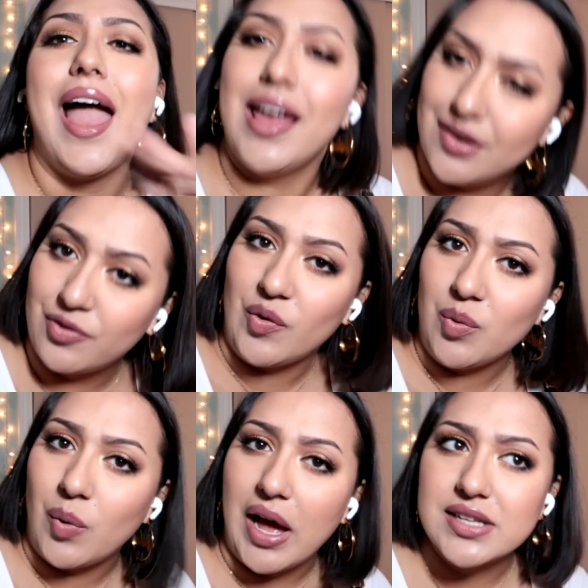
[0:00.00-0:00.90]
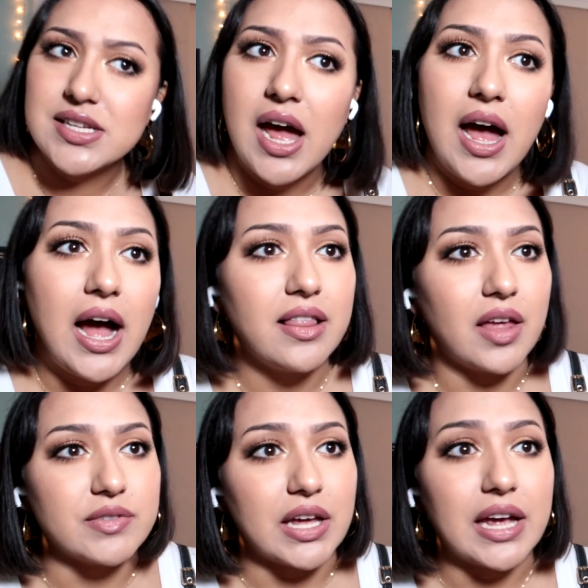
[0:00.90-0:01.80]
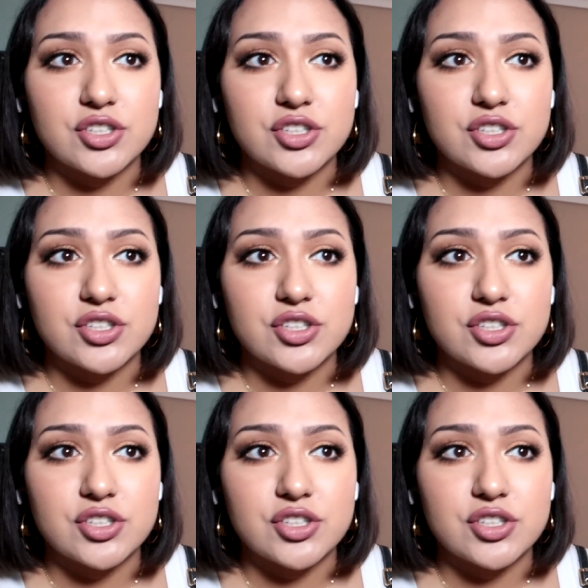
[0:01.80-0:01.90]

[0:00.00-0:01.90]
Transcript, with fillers: And for what? I loved it.